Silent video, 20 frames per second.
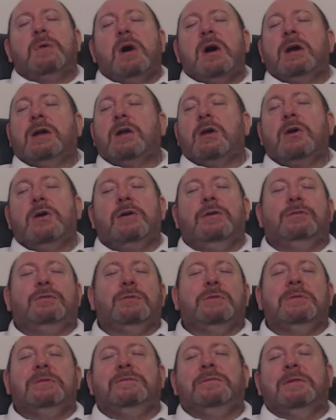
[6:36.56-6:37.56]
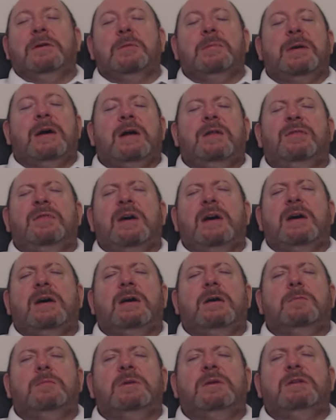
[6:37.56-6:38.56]
But I can't do anything about
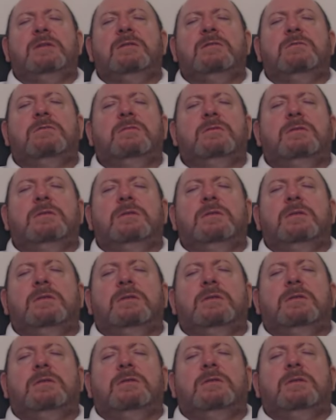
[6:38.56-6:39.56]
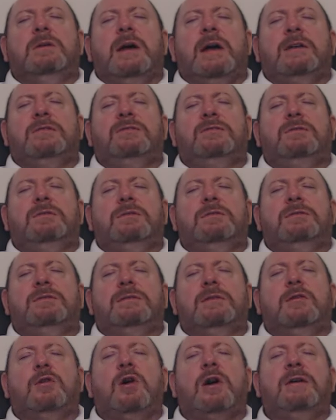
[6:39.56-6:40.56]
that. I mean, that's
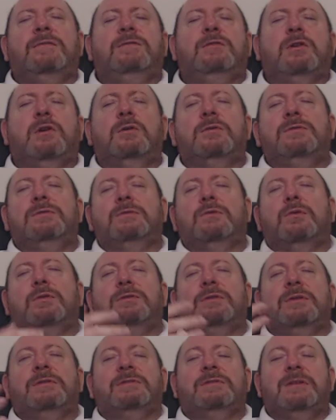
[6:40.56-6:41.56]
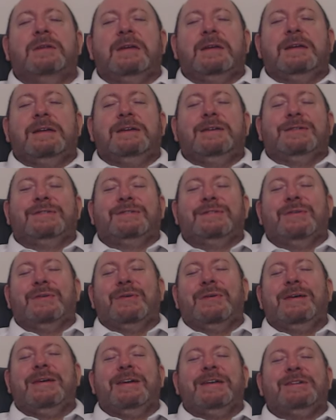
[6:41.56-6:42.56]
just life goes on, doesn't it? It's
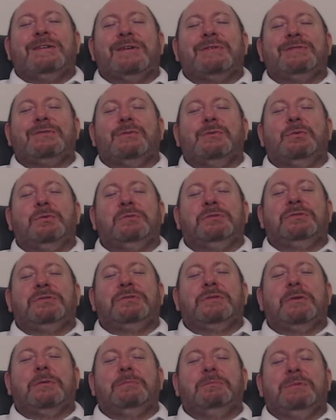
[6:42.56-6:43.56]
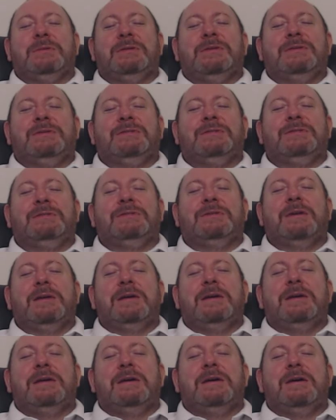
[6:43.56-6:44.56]
not doesn't all stop because
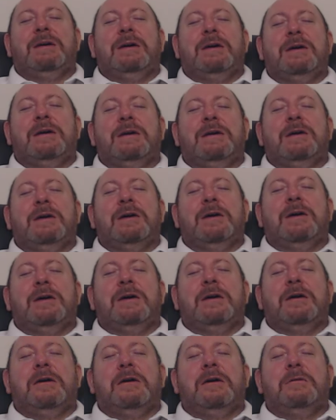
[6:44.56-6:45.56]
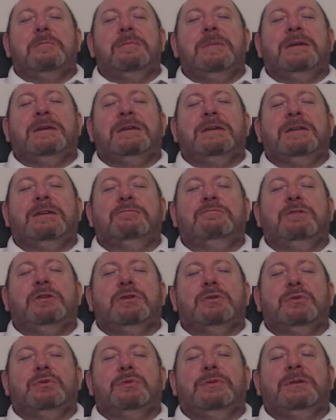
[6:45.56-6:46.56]
uh, I'm making a
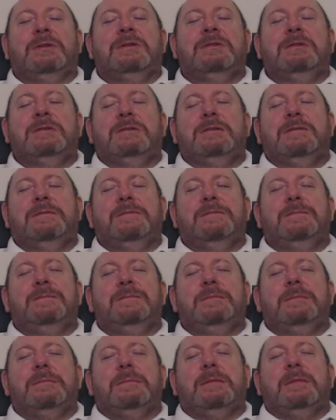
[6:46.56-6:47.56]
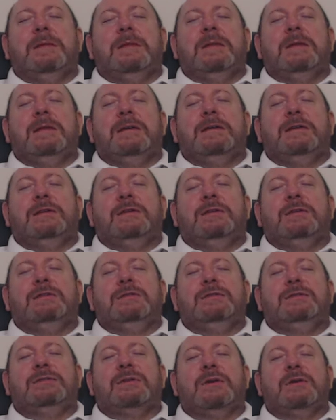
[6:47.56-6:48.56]
recording.
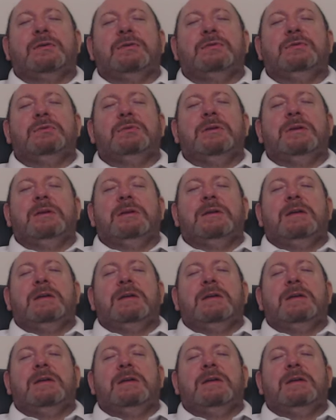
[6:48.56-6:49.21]
So